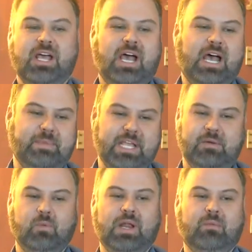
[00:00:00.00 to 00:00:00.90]
I
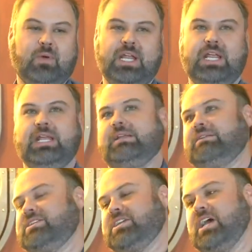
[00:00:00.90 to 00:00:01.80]
mean, when we
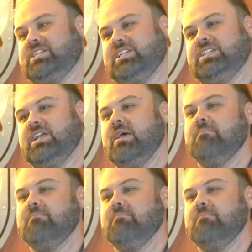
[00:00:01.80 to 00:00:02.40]
discussed this